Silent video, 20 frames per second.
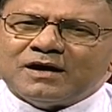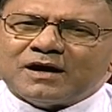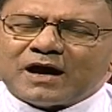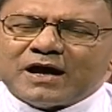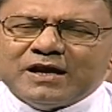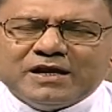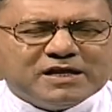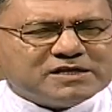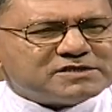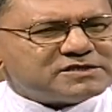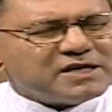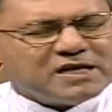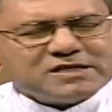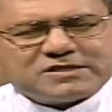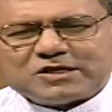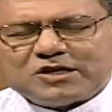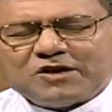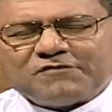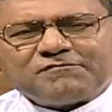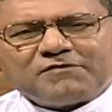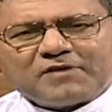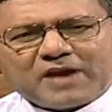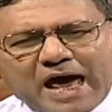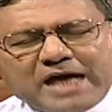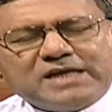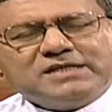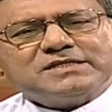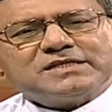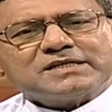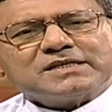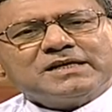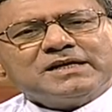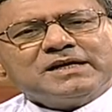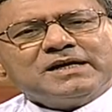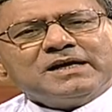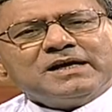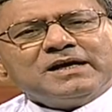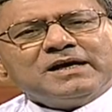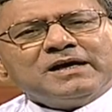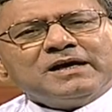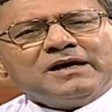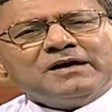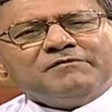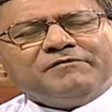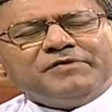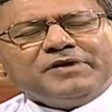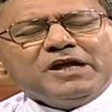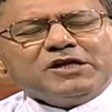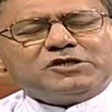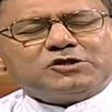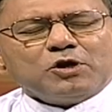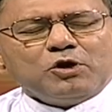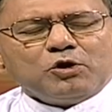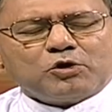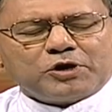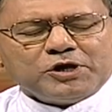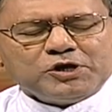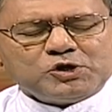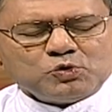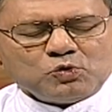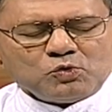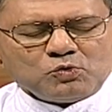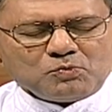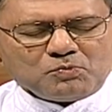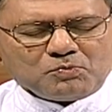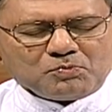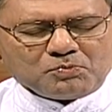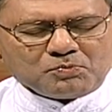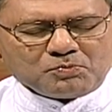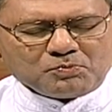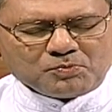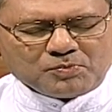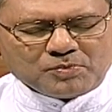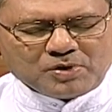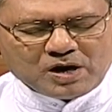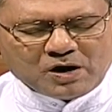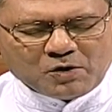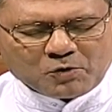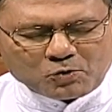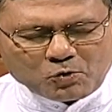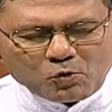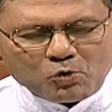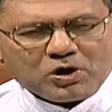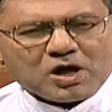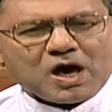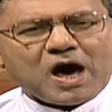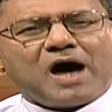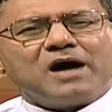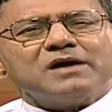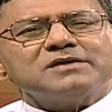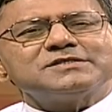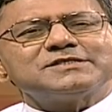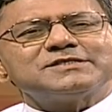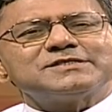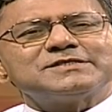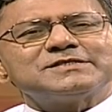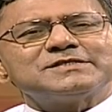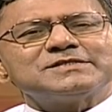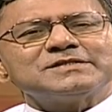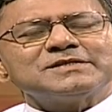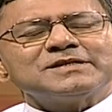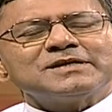in this season of Lent, we need to look into our own hearts.